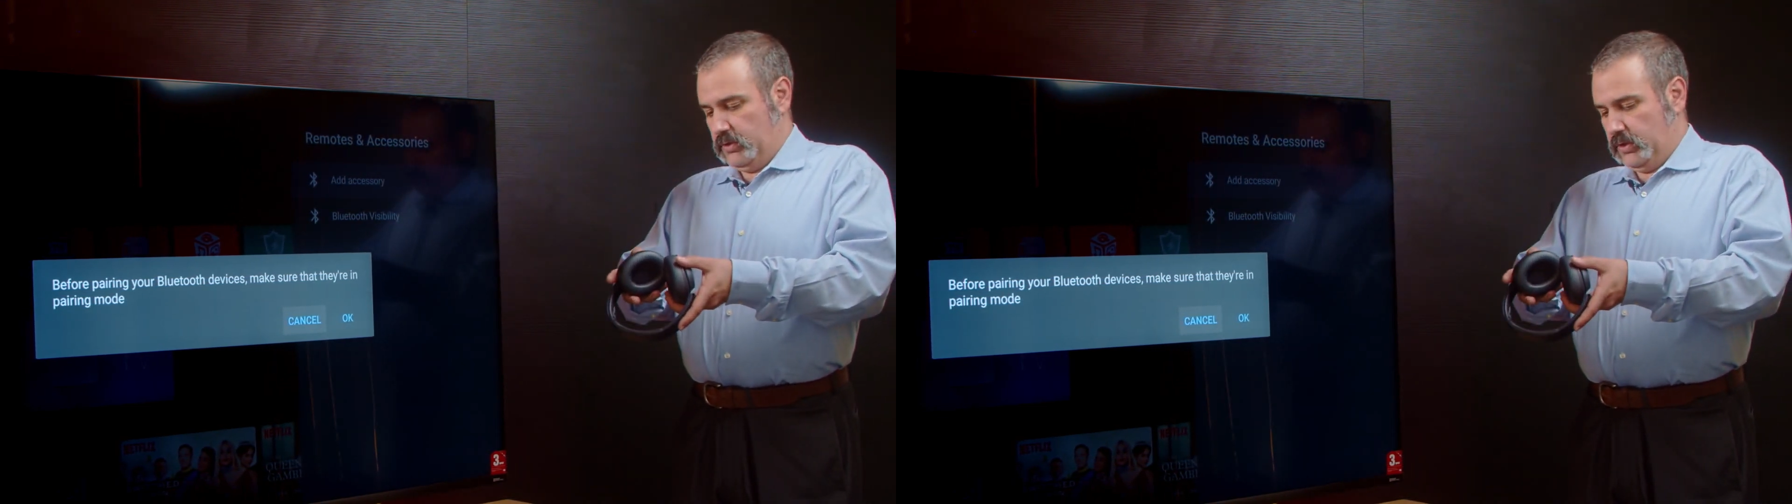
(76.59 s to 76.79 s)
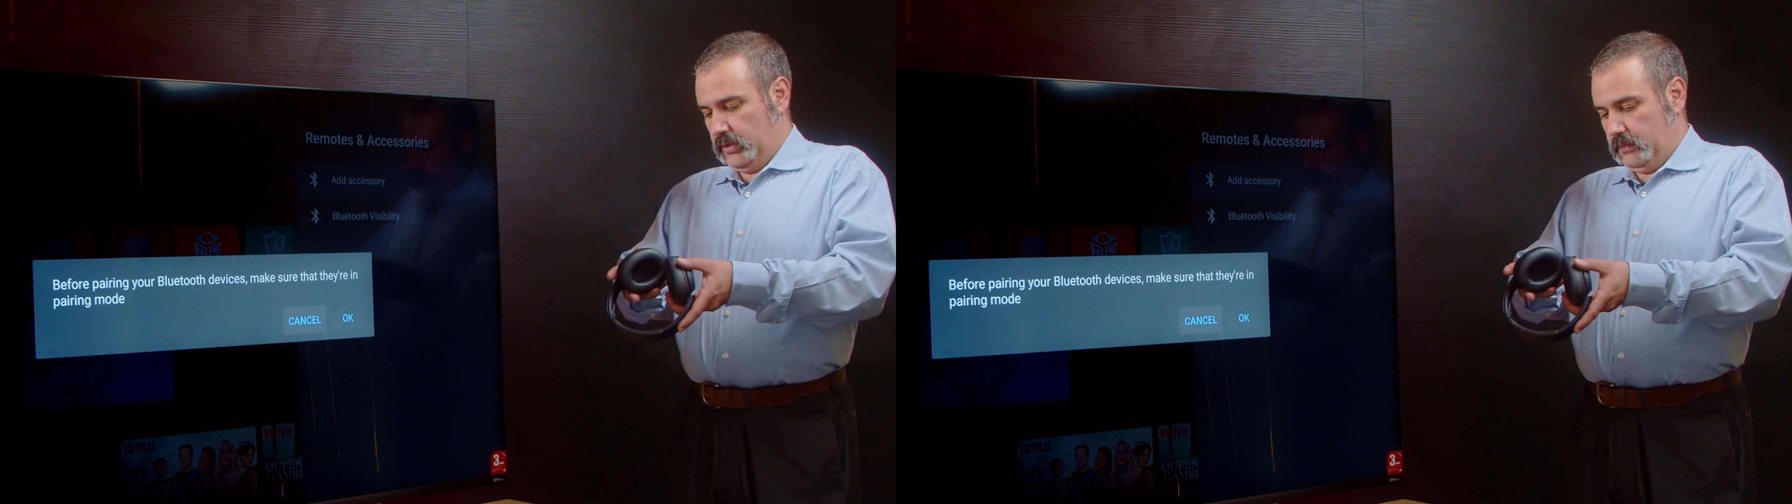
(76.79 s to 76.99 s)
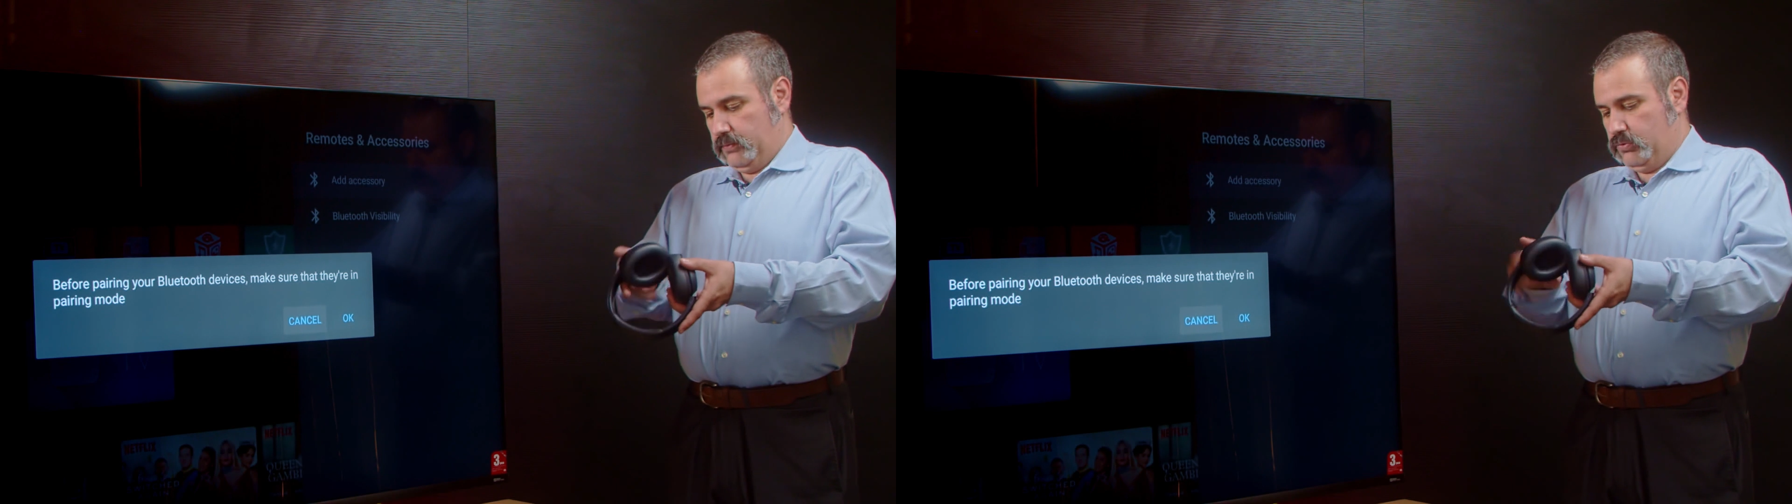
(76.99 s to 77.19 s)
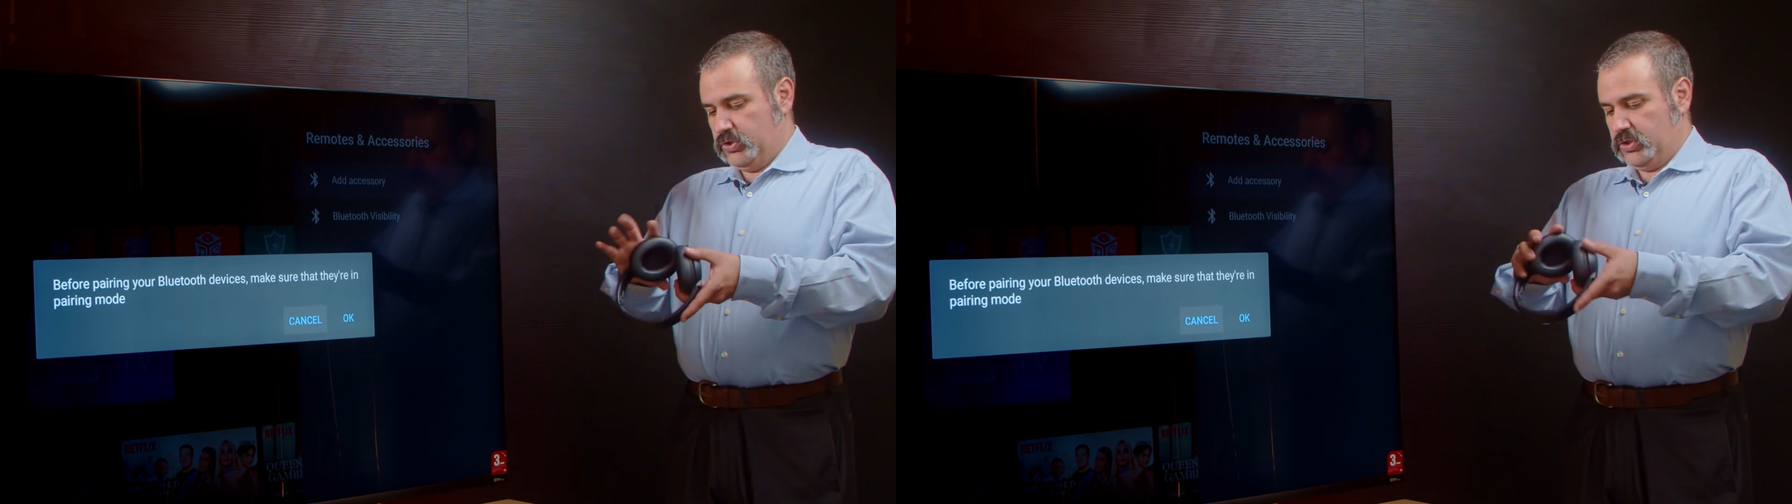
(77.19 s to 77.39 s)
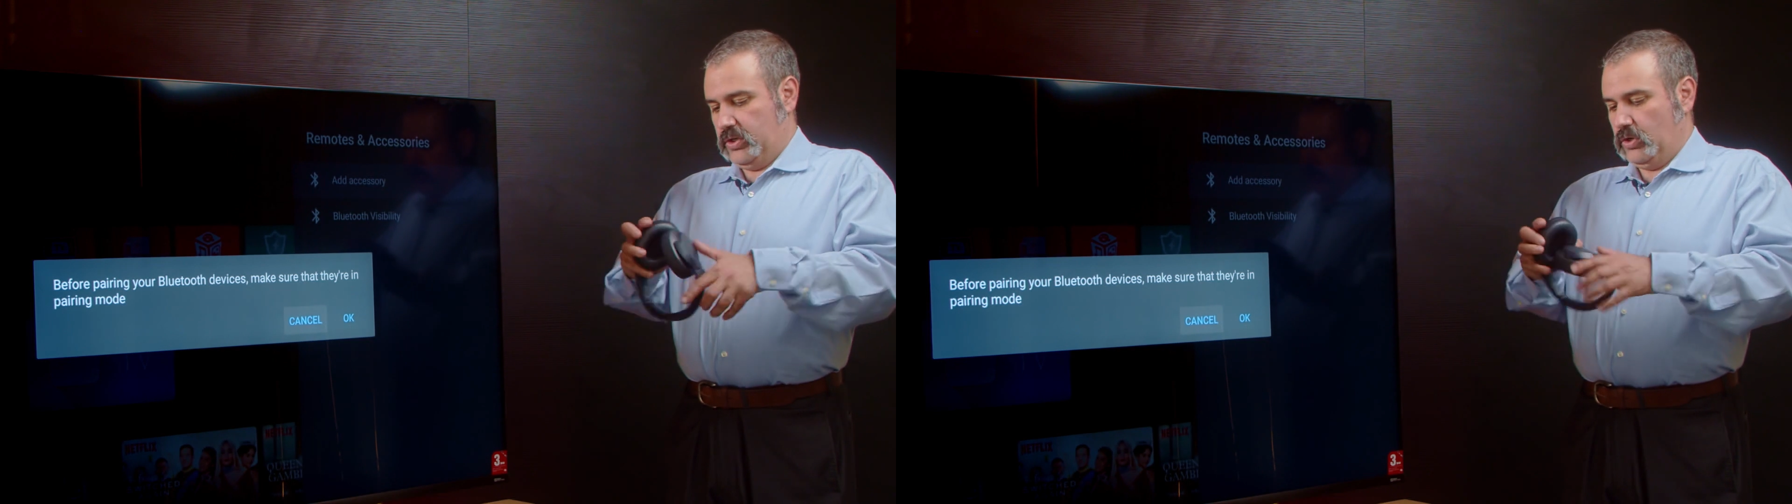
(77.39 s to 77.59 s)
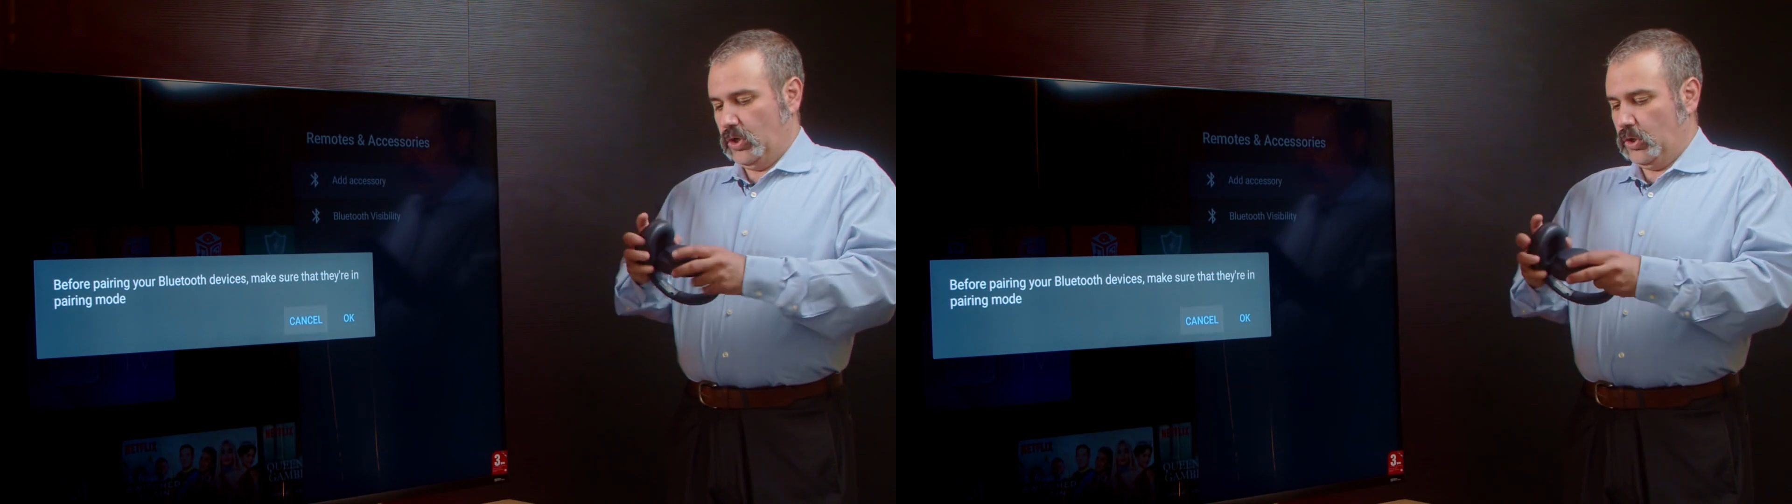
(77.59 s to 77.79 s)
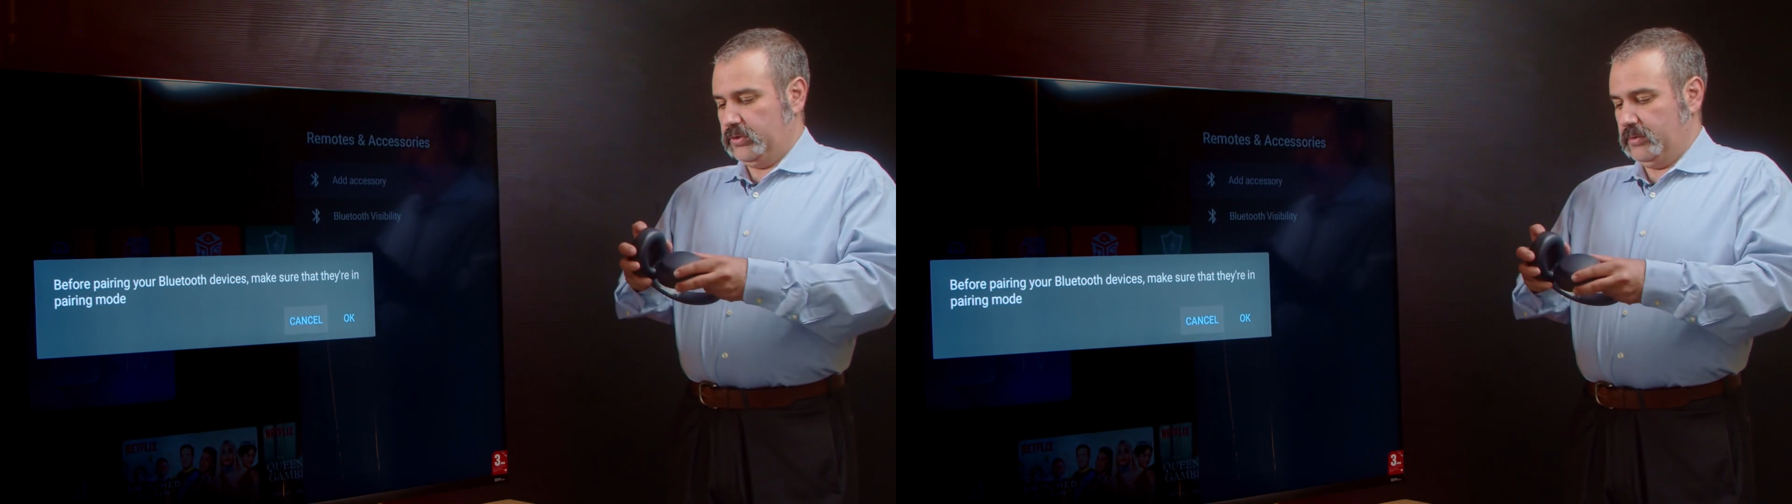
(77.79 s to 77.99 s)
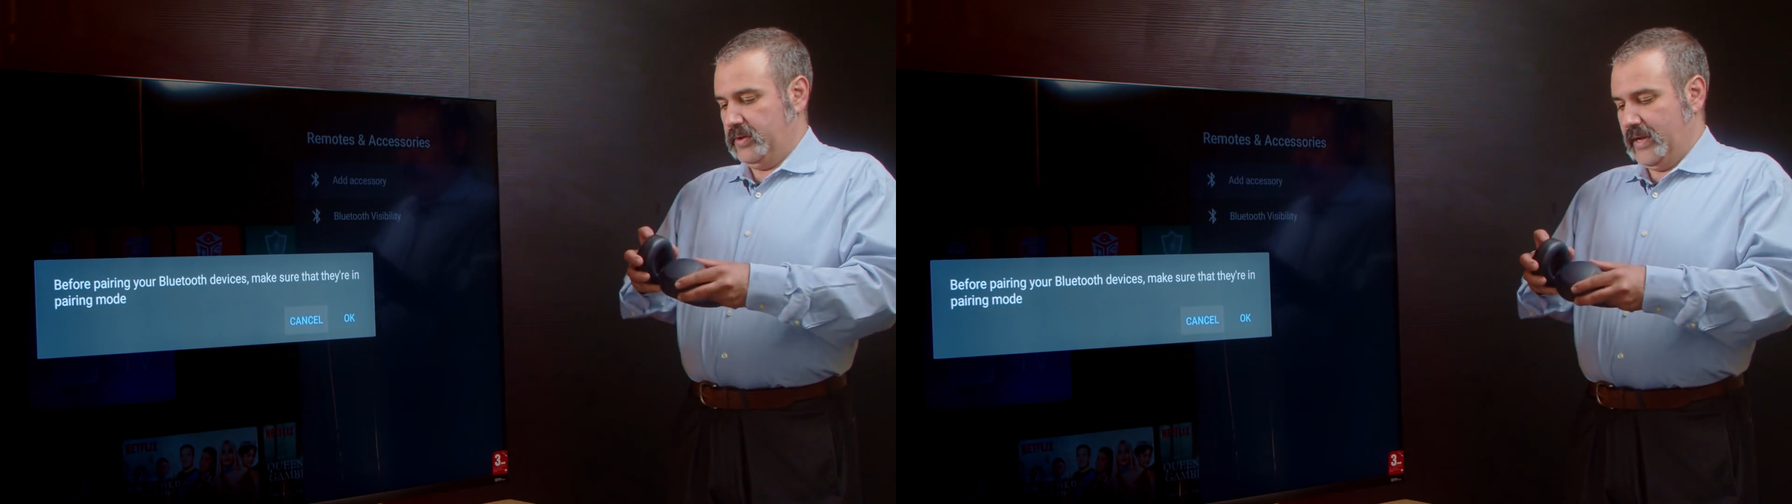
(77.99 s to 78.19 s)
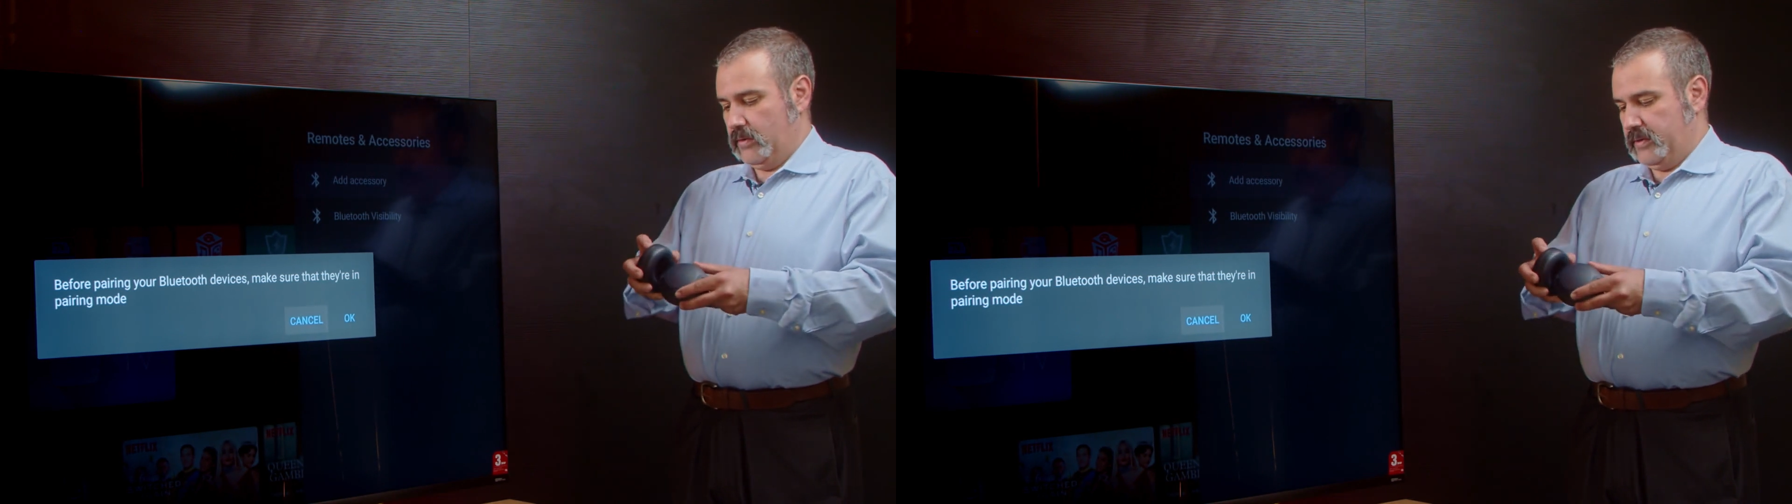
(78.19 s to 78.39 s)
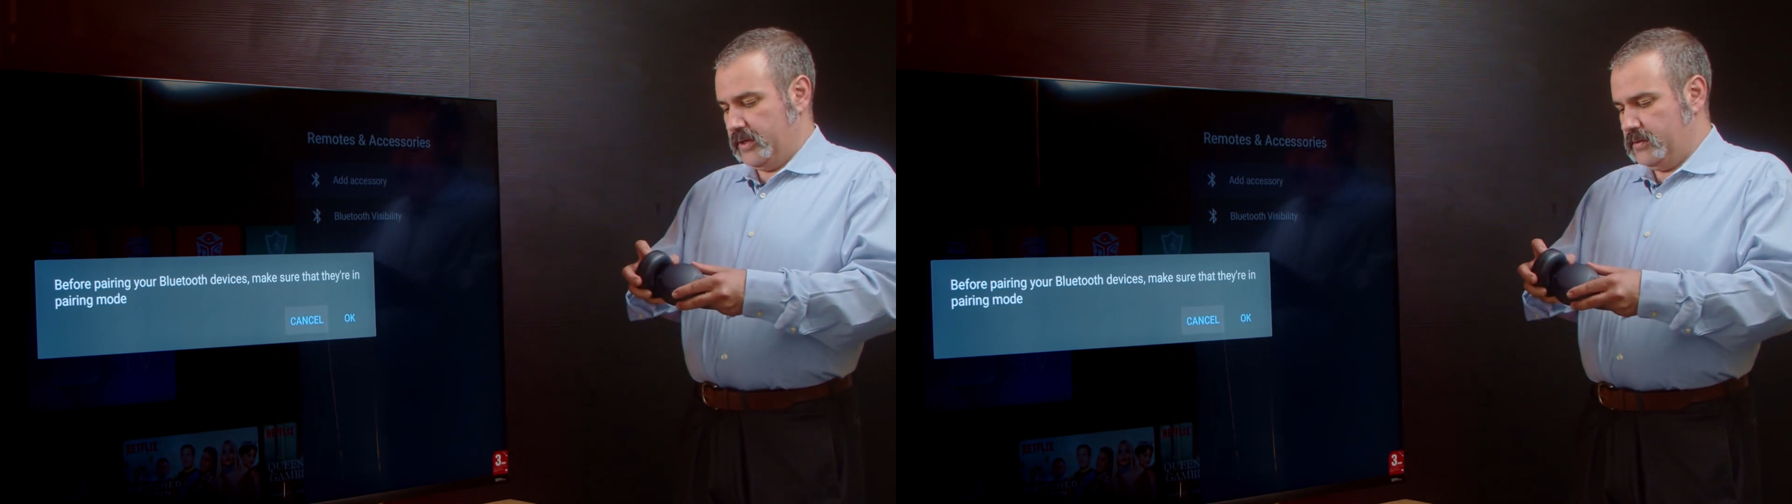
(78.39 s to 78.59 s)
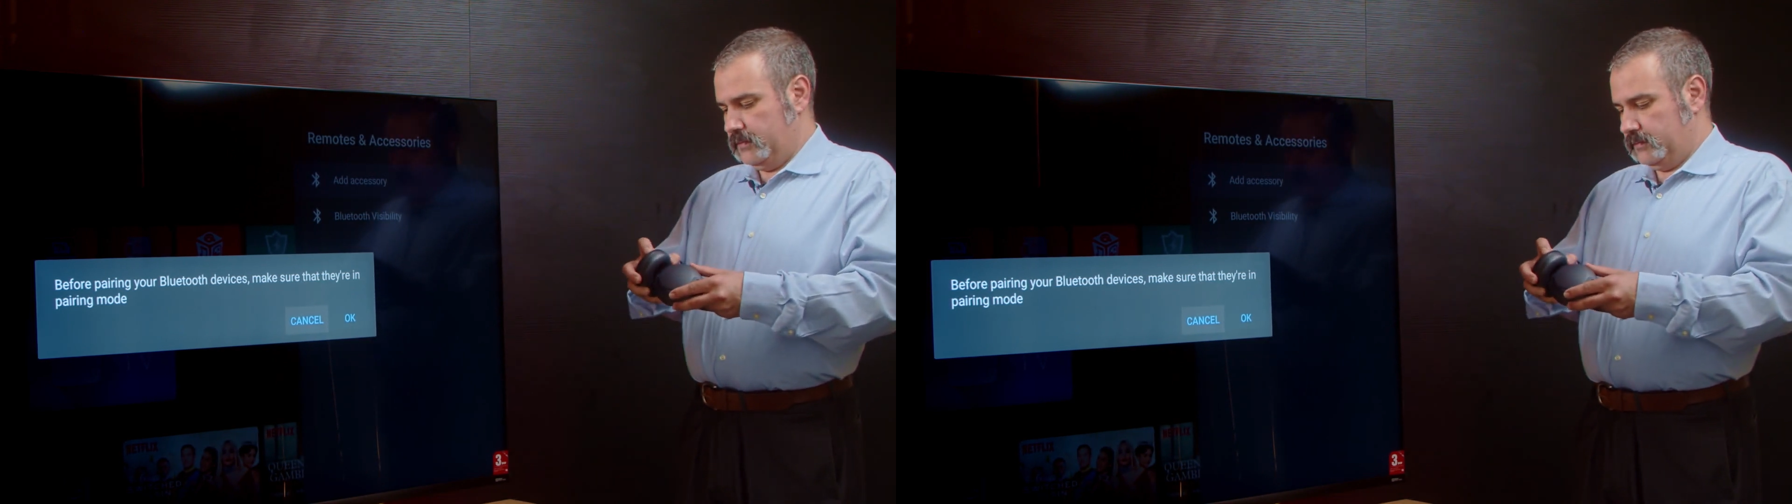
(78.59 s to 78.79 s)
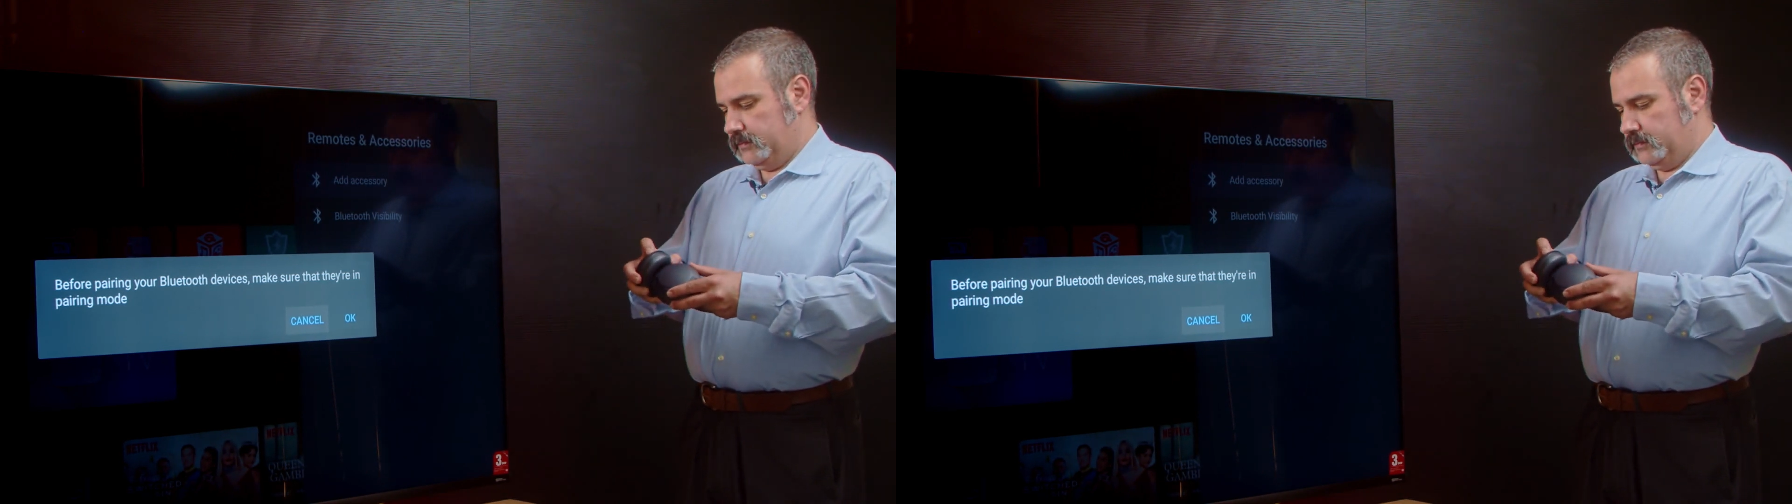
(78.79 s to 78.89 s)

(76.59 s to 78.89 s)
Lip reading: we're gonna push and hold the power button.